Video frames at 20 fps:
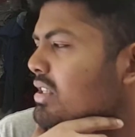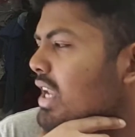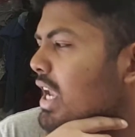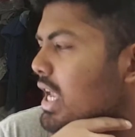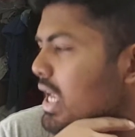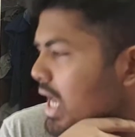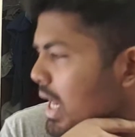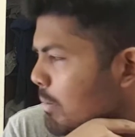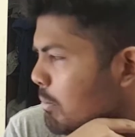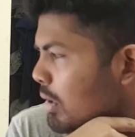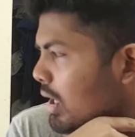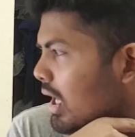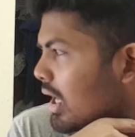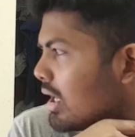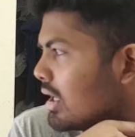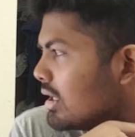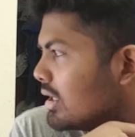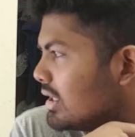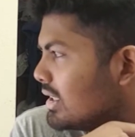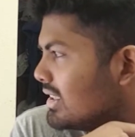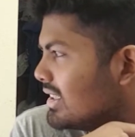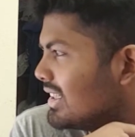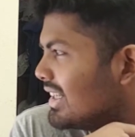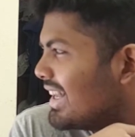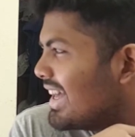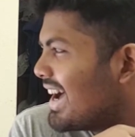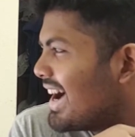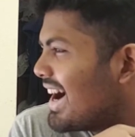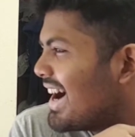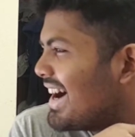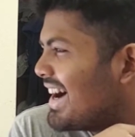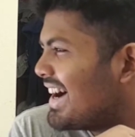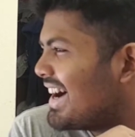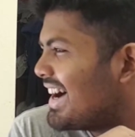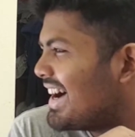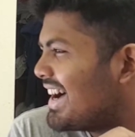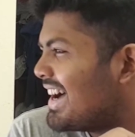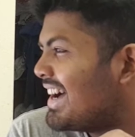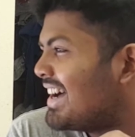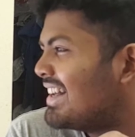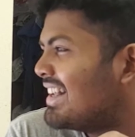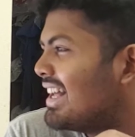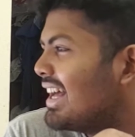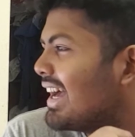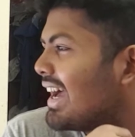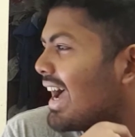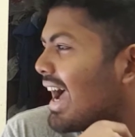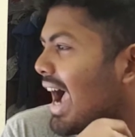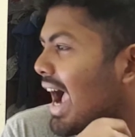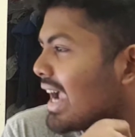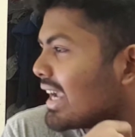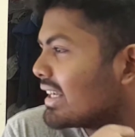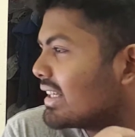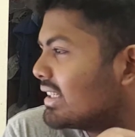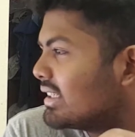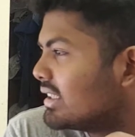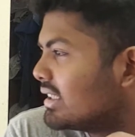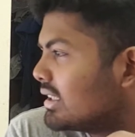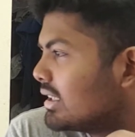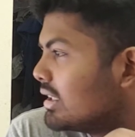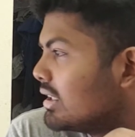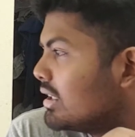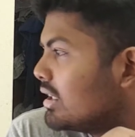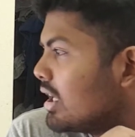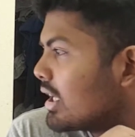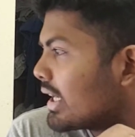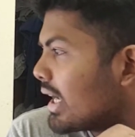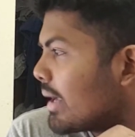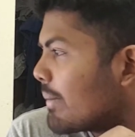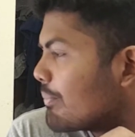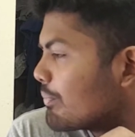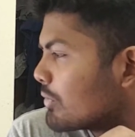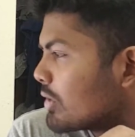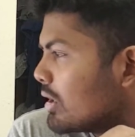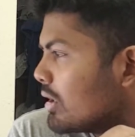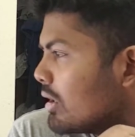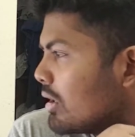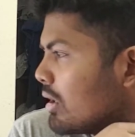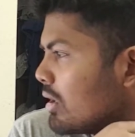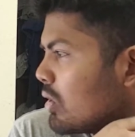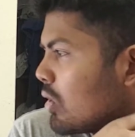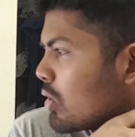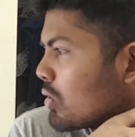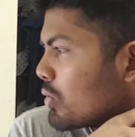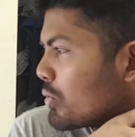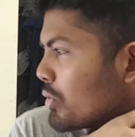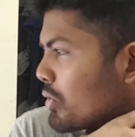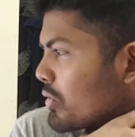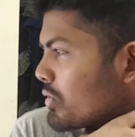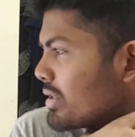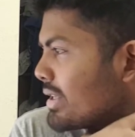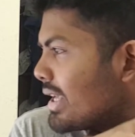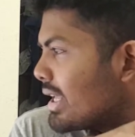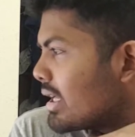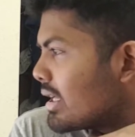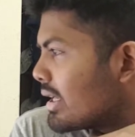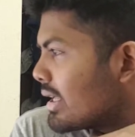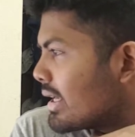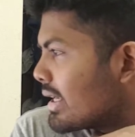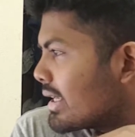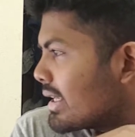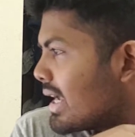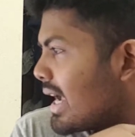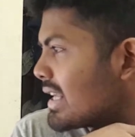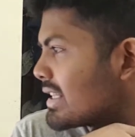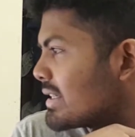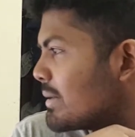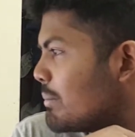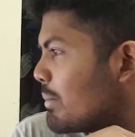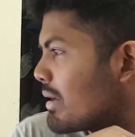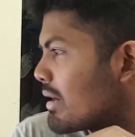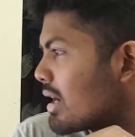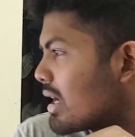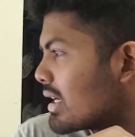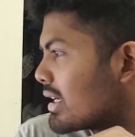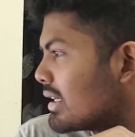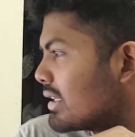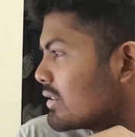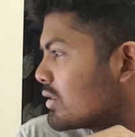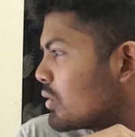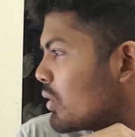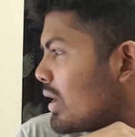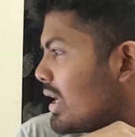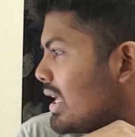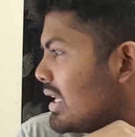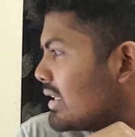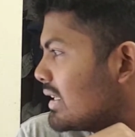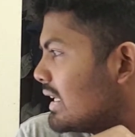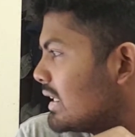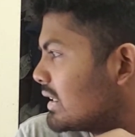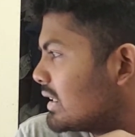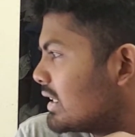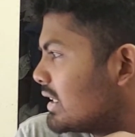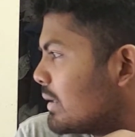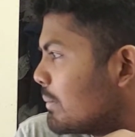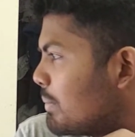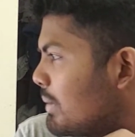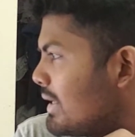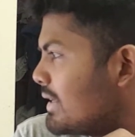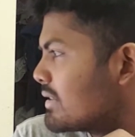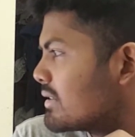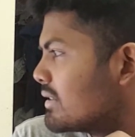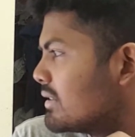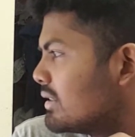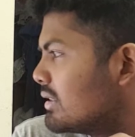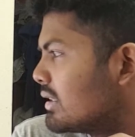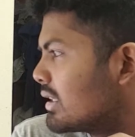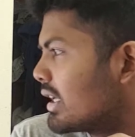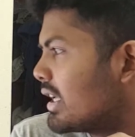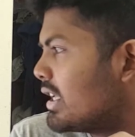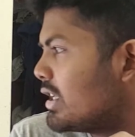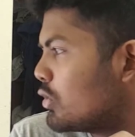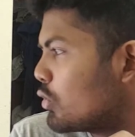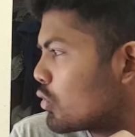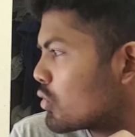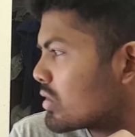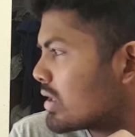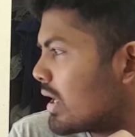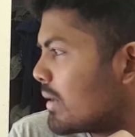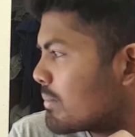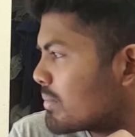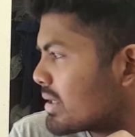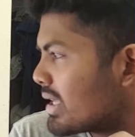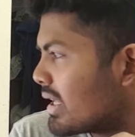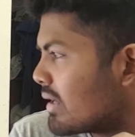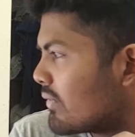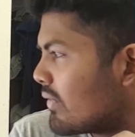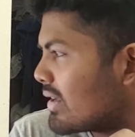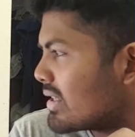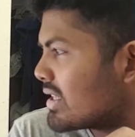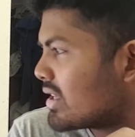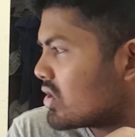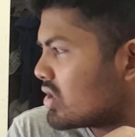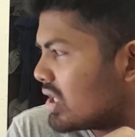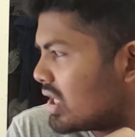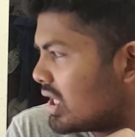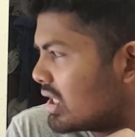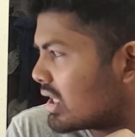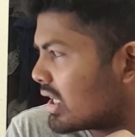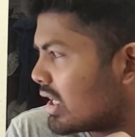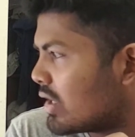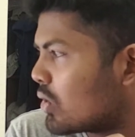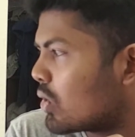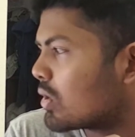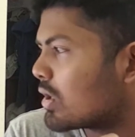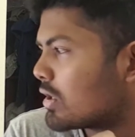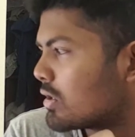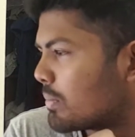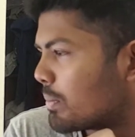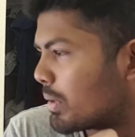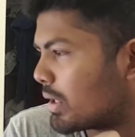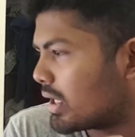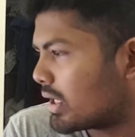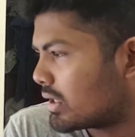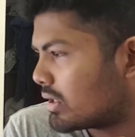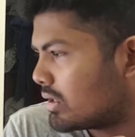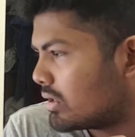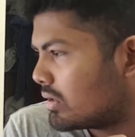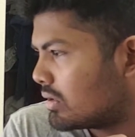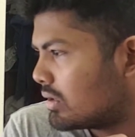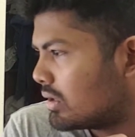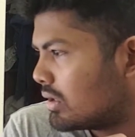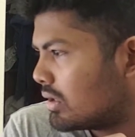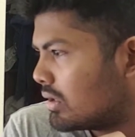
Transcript: Nebula. Hack. Okay. Lord Rudosiel, cast a miracle to heal Gilthunder, please. He used himself as a shield in order to protect you.